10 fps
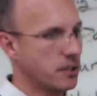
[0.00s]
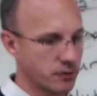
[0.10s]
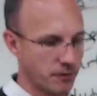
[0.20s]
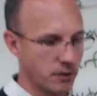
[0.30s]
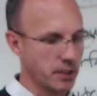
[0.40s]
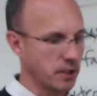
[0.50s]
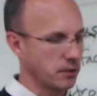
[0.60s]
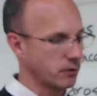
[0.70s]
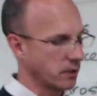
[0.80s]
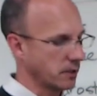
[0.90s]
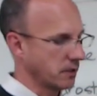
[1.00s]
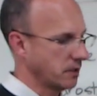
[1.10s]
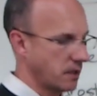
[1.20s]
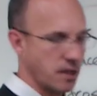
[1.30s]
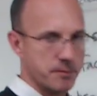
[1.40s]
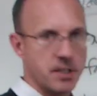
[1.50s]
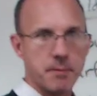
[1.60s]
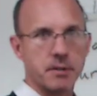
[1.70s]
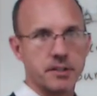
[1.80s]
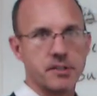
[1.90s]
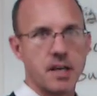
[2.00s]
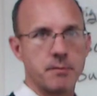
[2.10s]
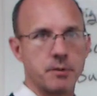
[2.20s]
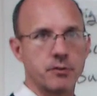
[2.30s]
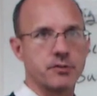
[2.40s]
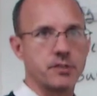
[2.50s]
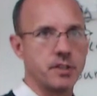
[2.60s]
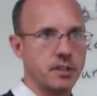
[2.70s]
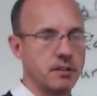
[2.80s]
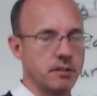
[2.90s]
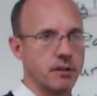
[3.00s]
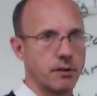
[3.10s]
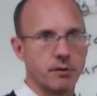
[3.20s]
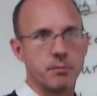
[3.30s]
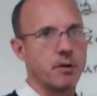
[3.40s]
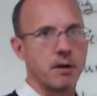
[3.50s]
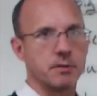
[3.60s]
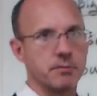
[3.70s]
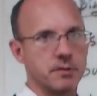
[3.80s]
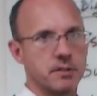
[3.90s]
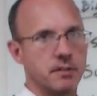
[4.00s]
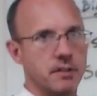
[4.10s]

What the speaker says: So if you look at your sample exam, you'll see three problems.